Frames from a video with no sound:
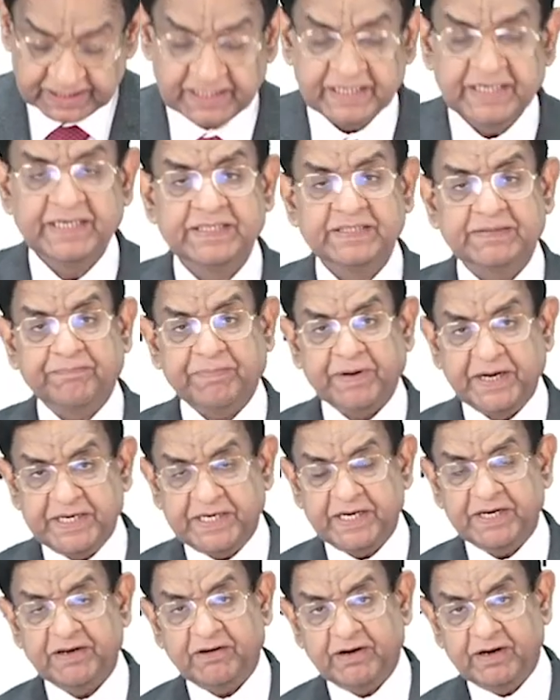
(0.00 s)
the
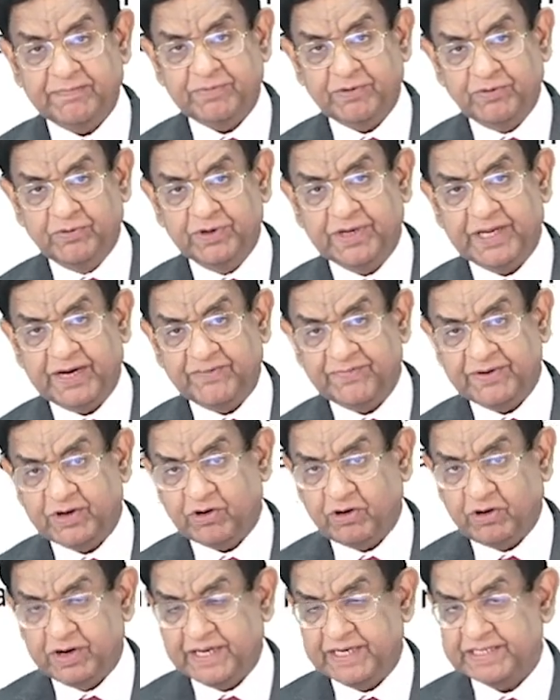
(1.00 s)
patient develops pneumonia we
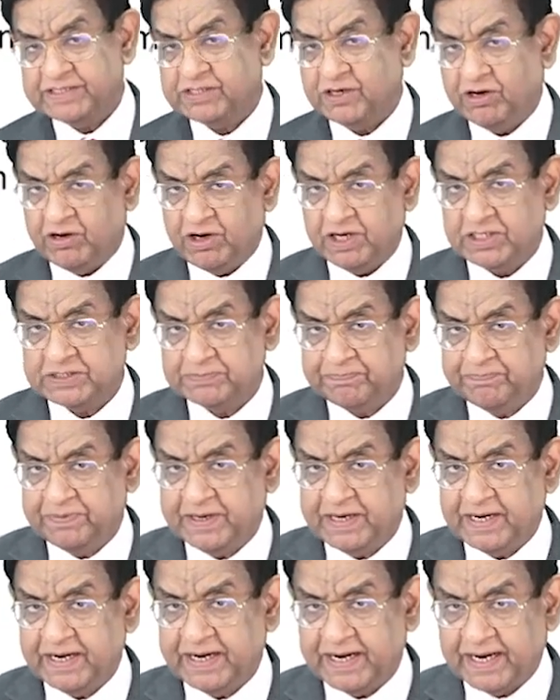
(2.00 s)
call as
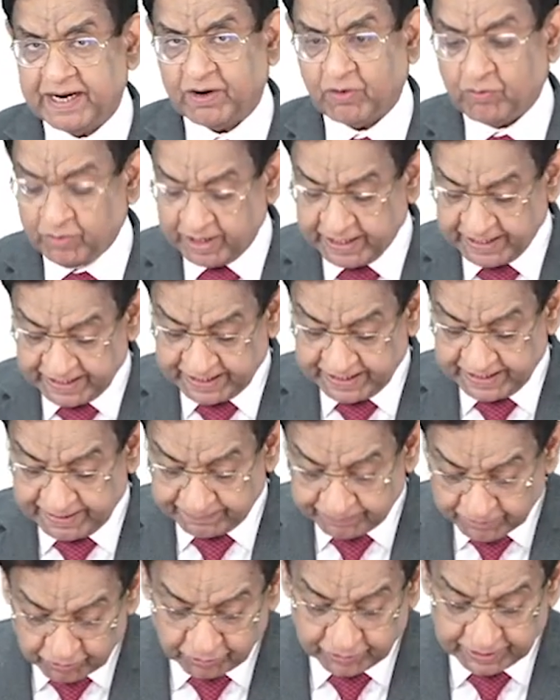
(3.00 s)
hospital-acquired
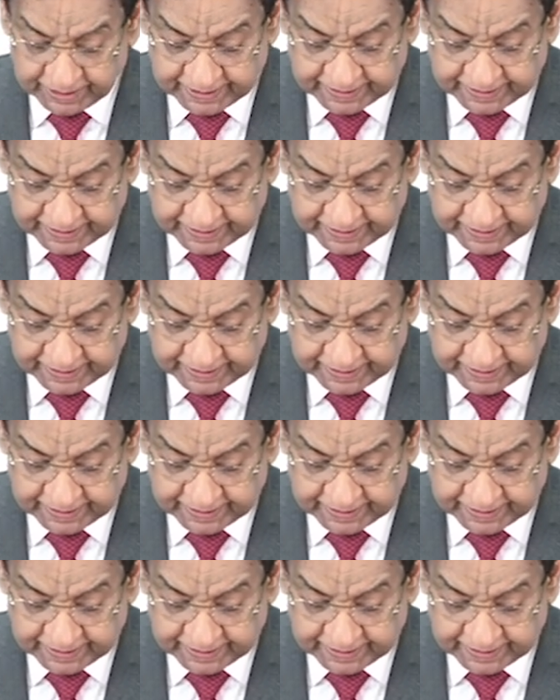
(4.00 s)
pneumonia.